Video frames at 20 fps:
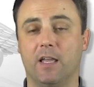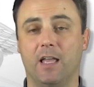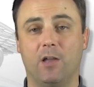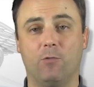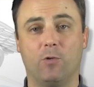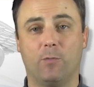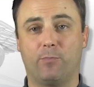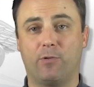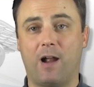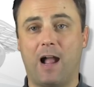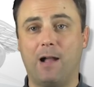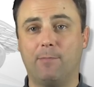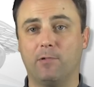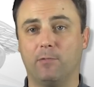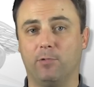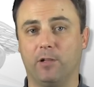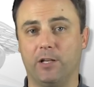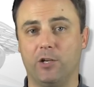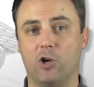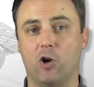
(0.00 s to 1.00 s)
and will
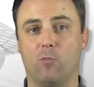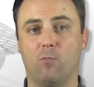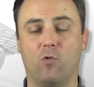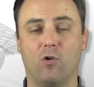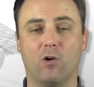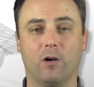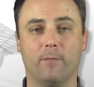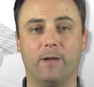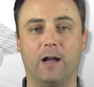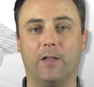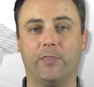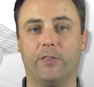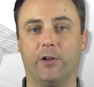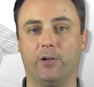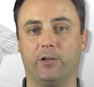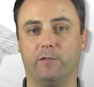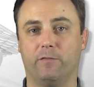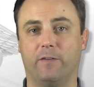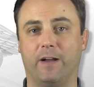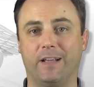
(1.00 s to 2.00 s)
probably know more about
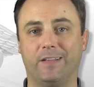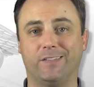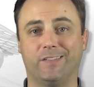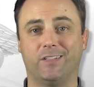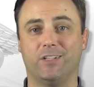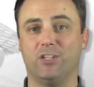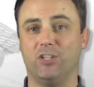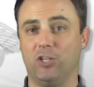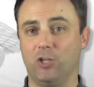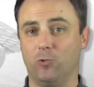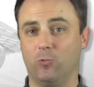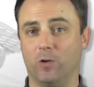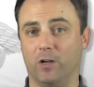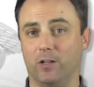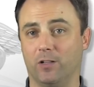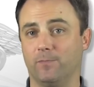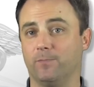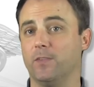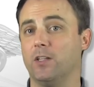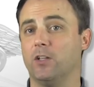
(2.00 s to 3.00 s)
their device than you
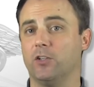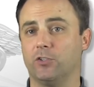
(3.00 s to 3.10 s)
will,